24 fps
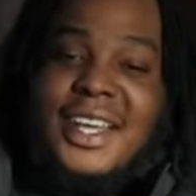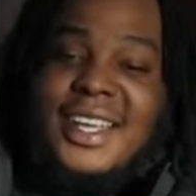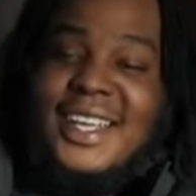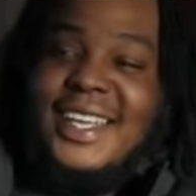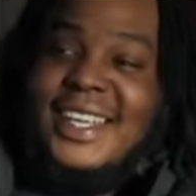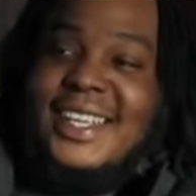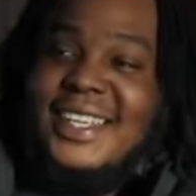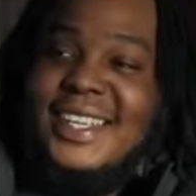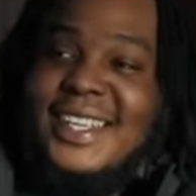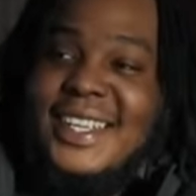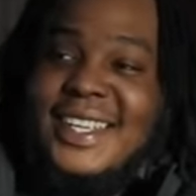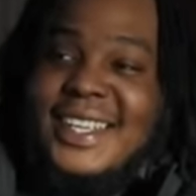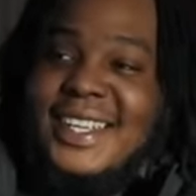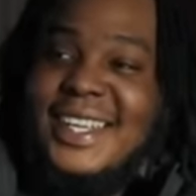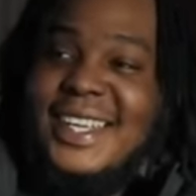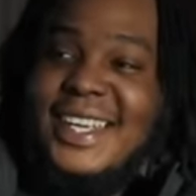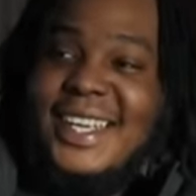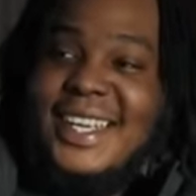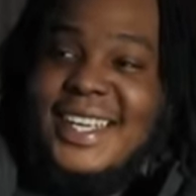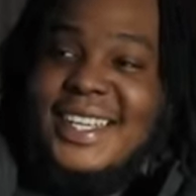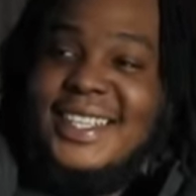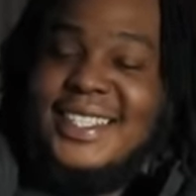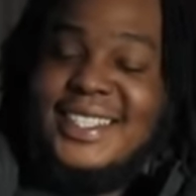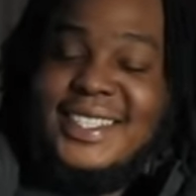Like
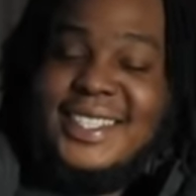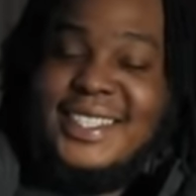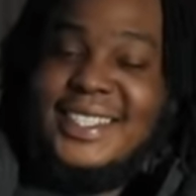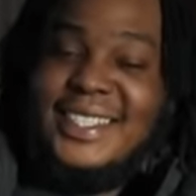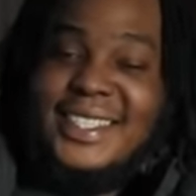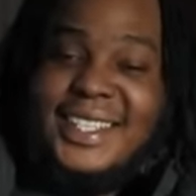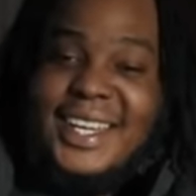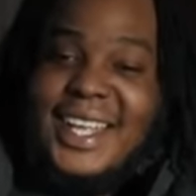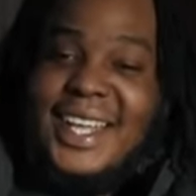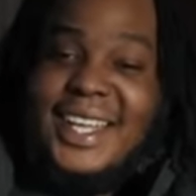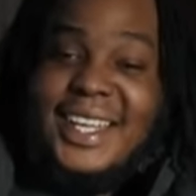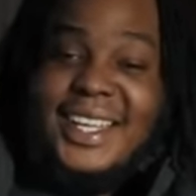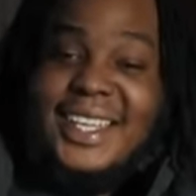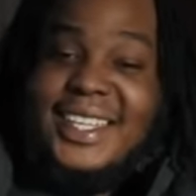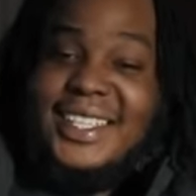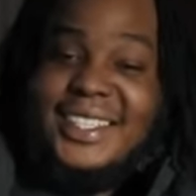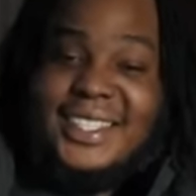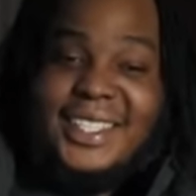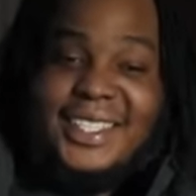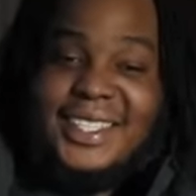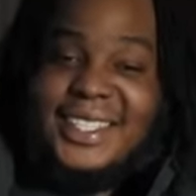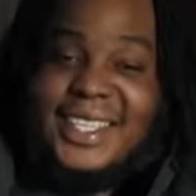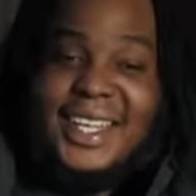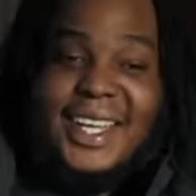yeah, it's just like he
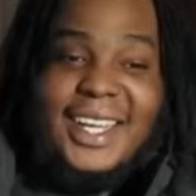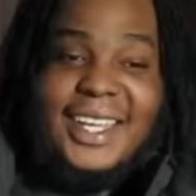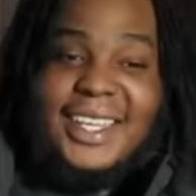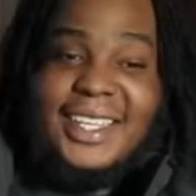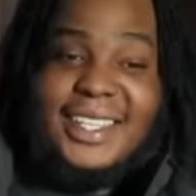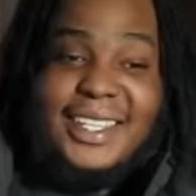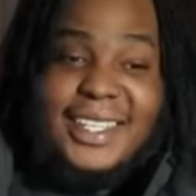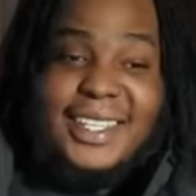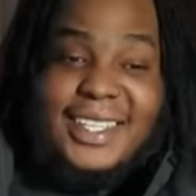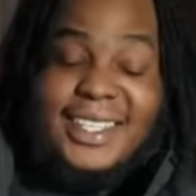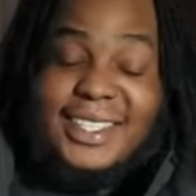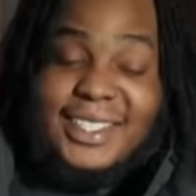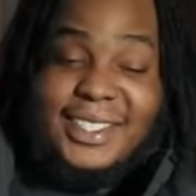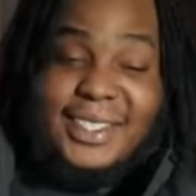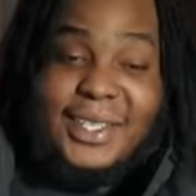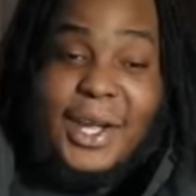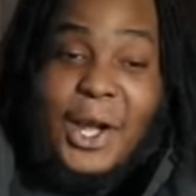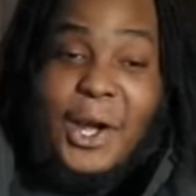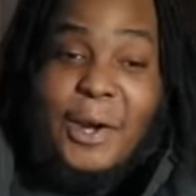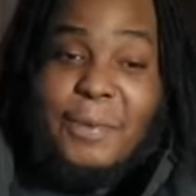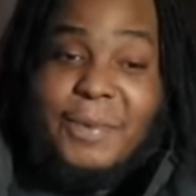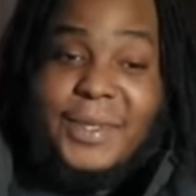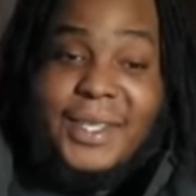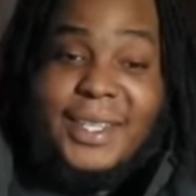just like he just
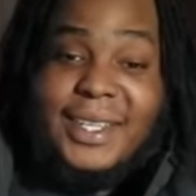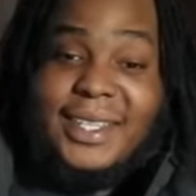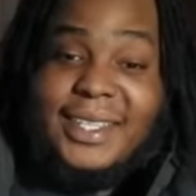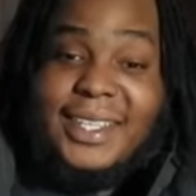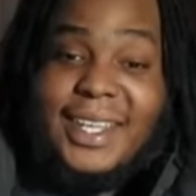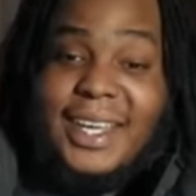upped it.